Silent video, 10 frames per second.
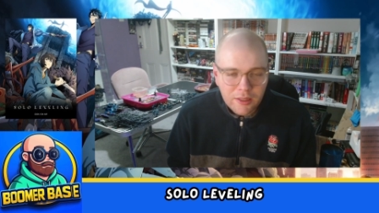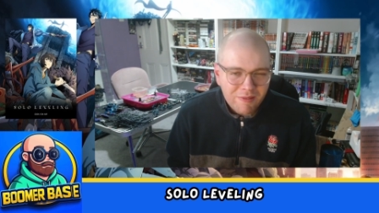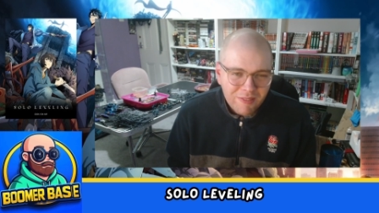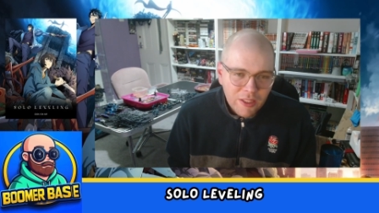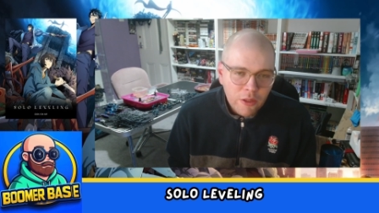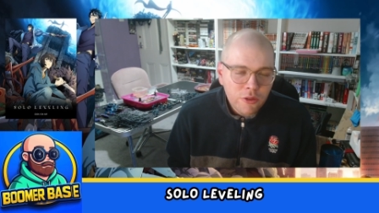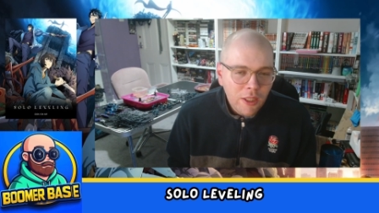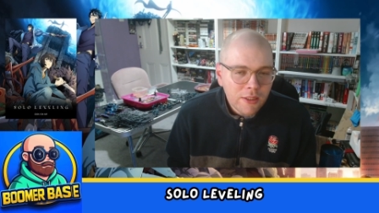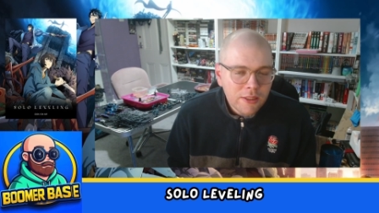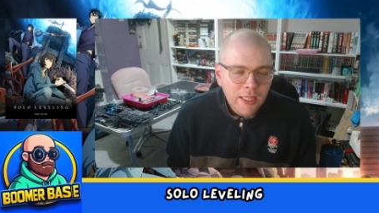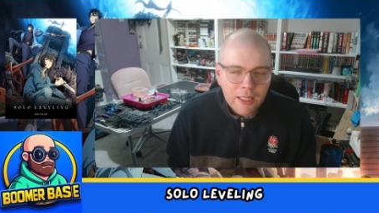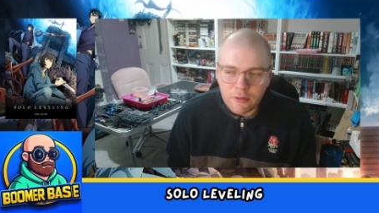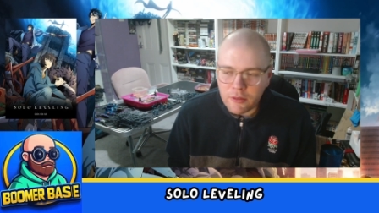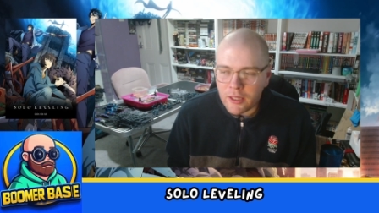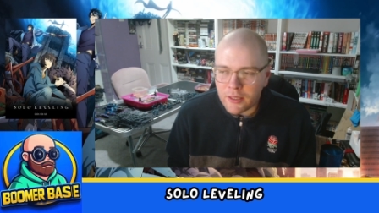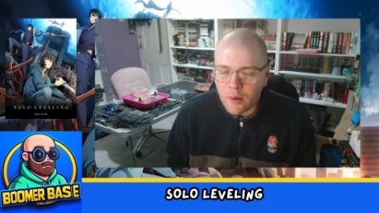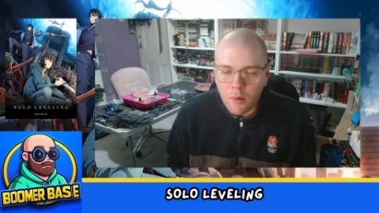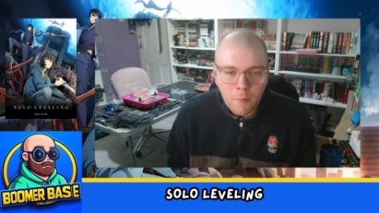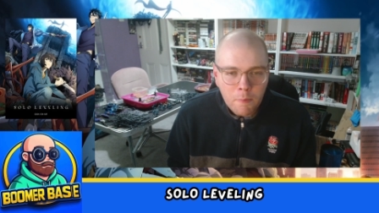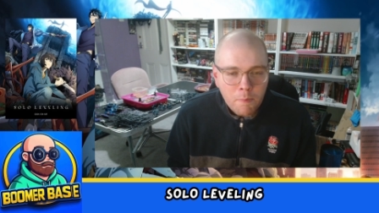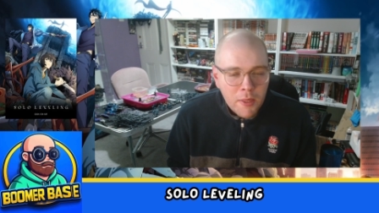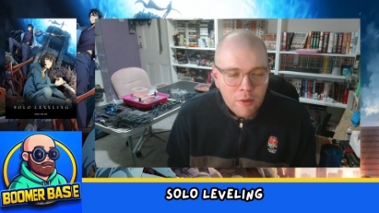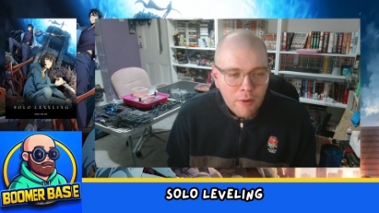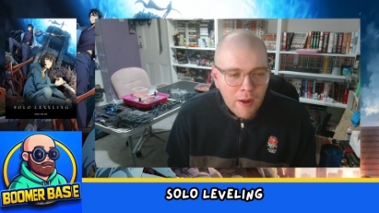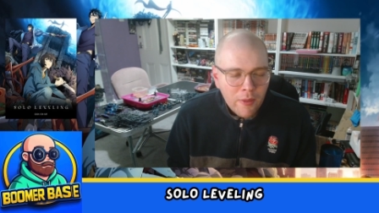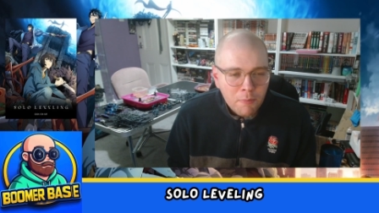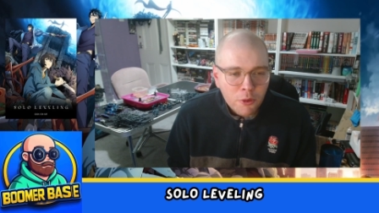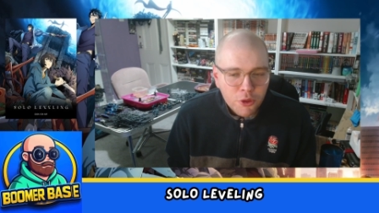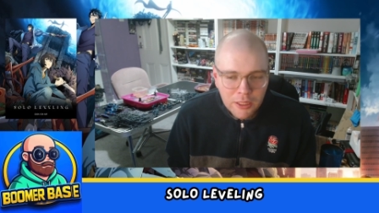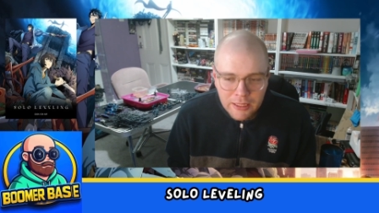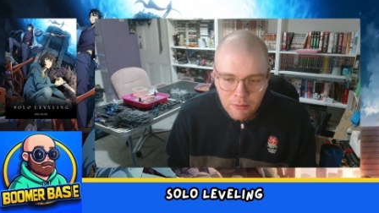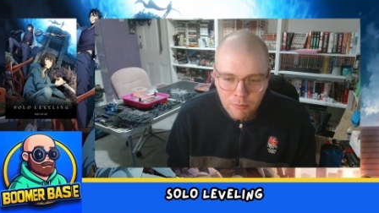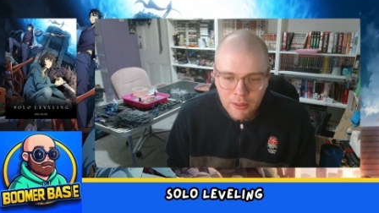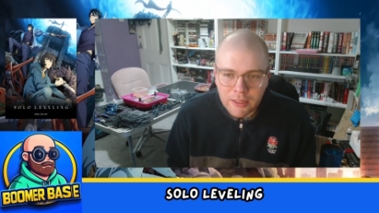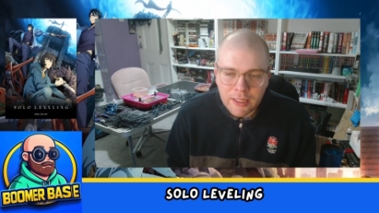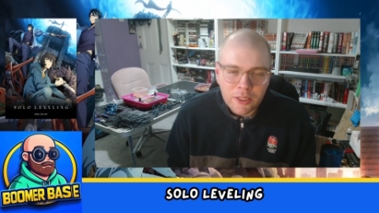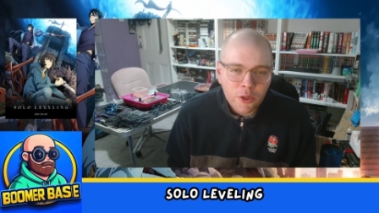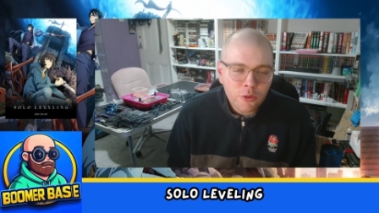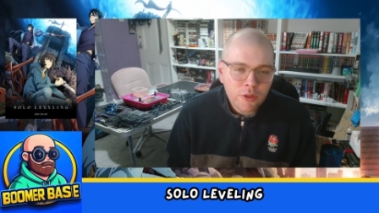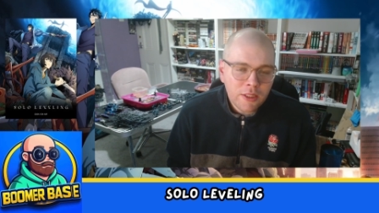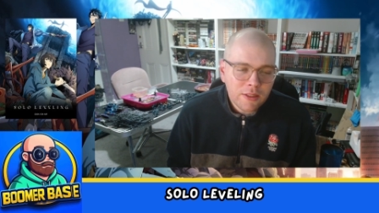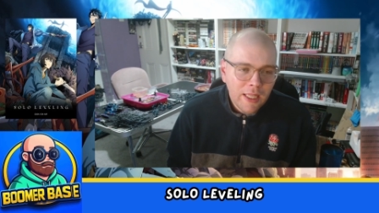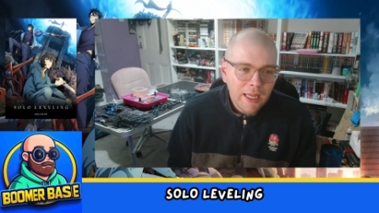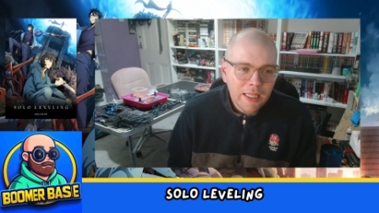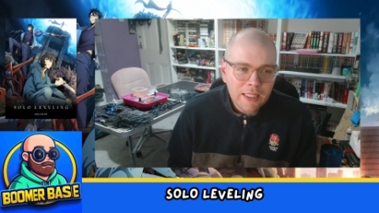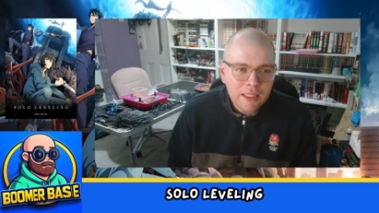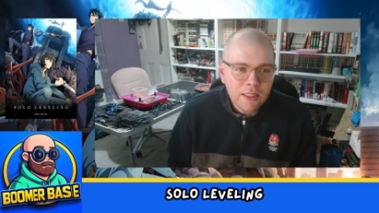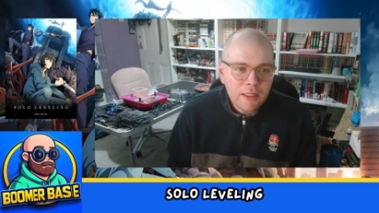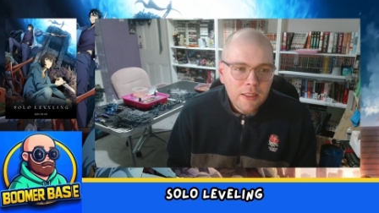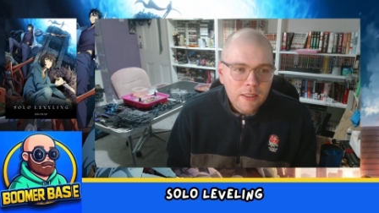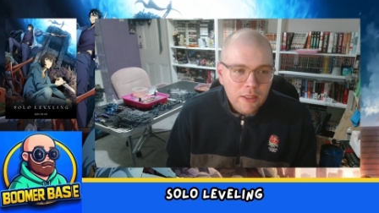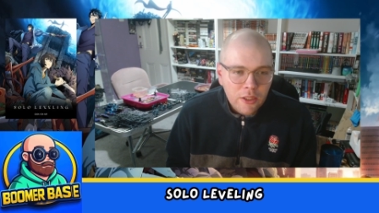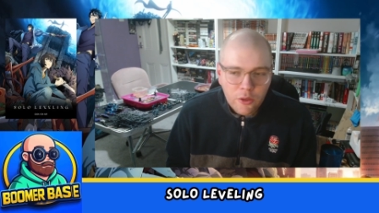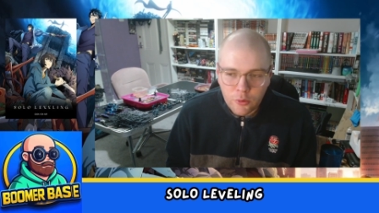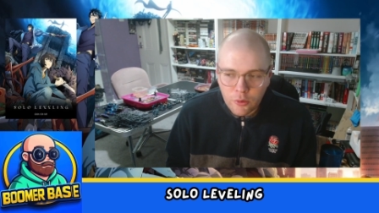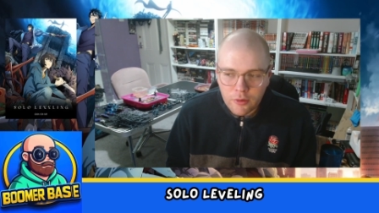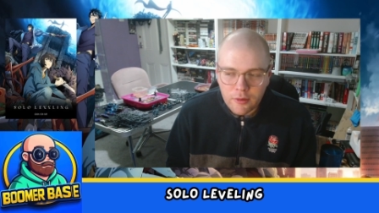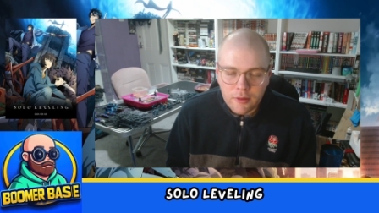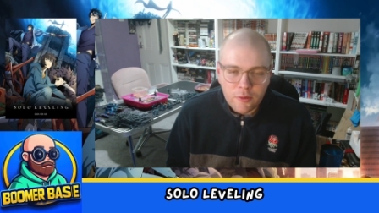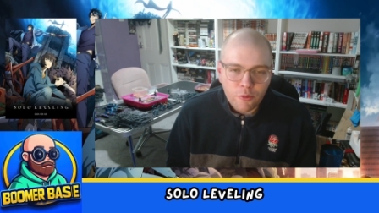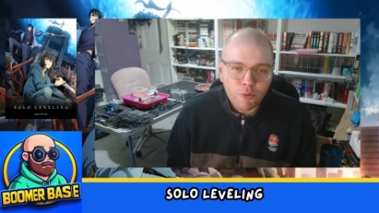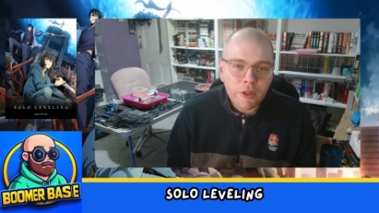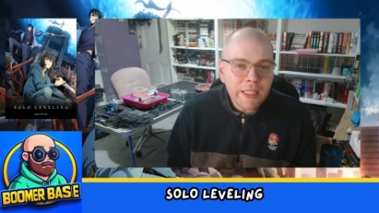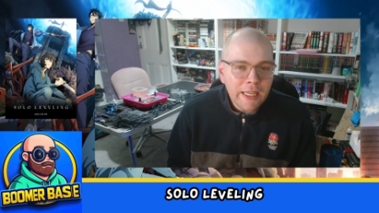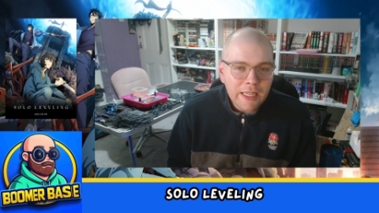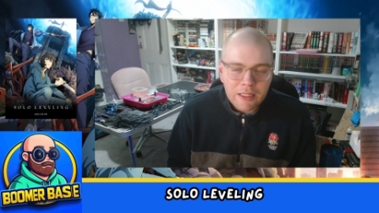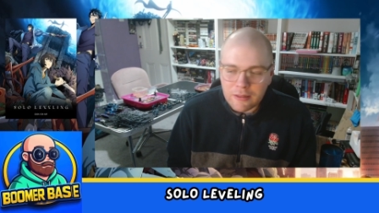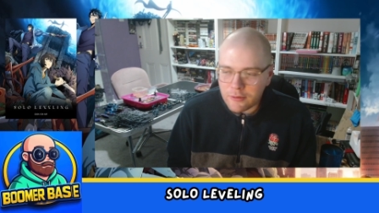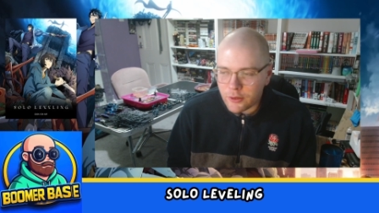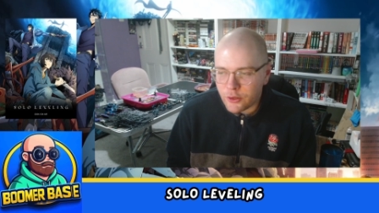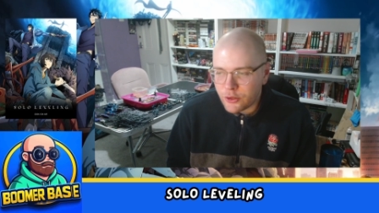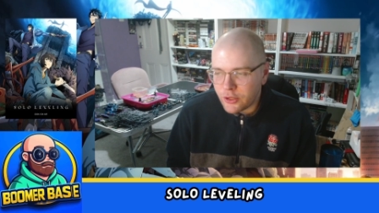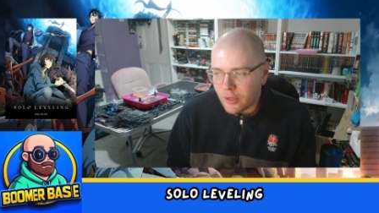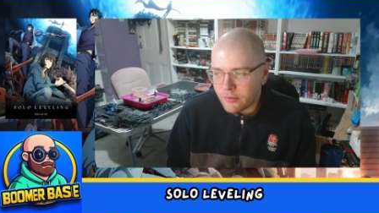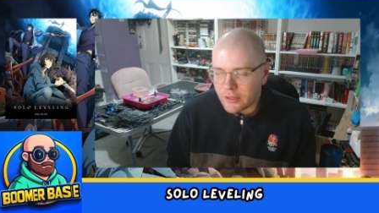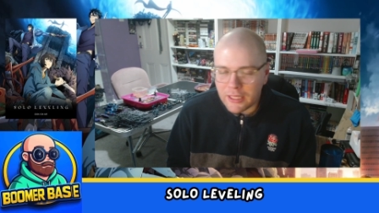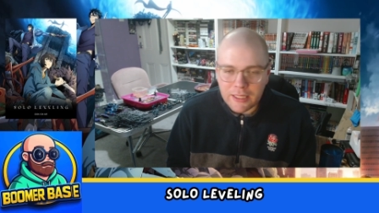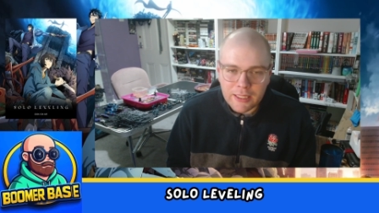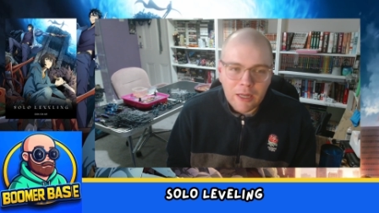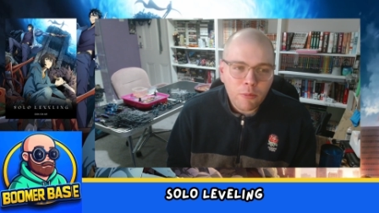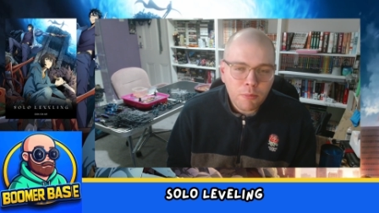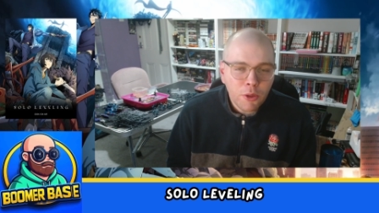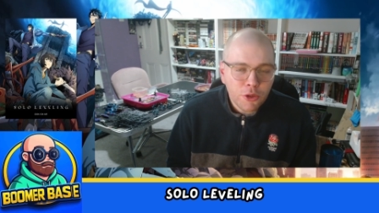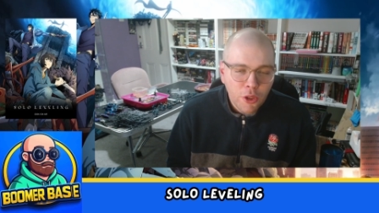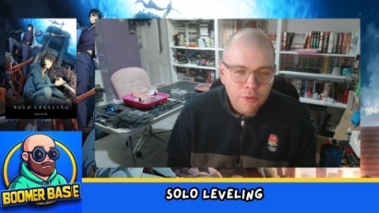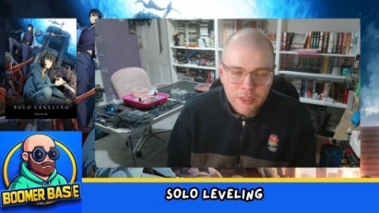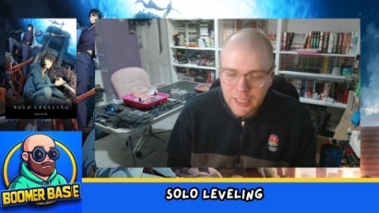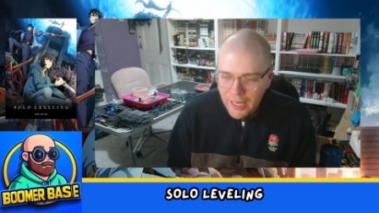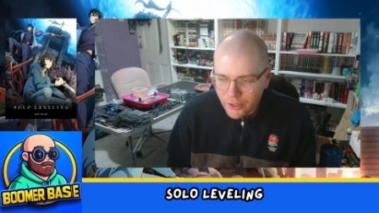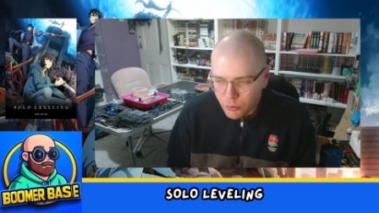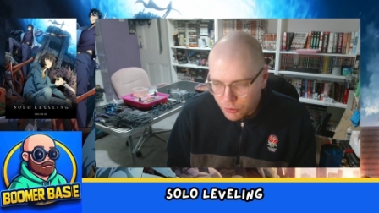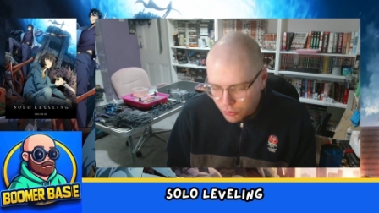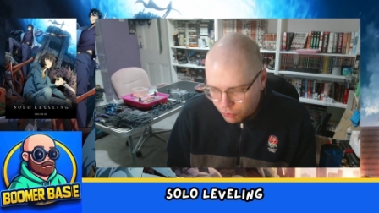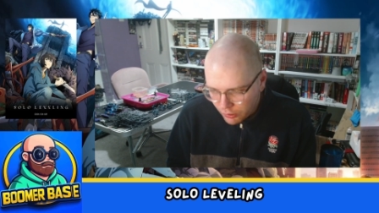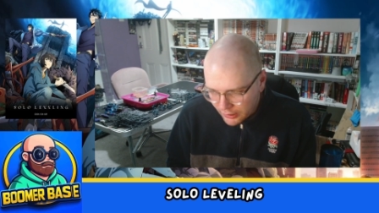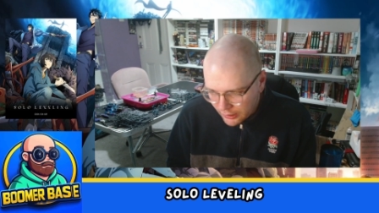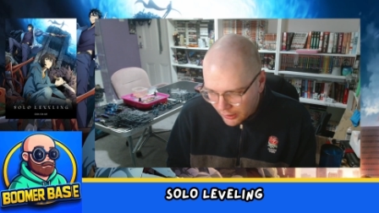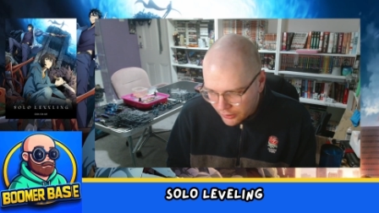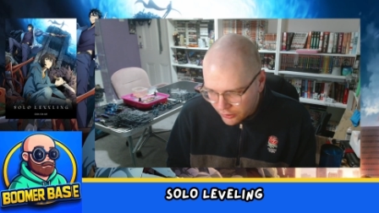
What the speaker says: you know, started to get, like, beat around the bush a little bit, then used his daily, you know, re-heal and stuff, and that then helped push over the edge, which was really nice.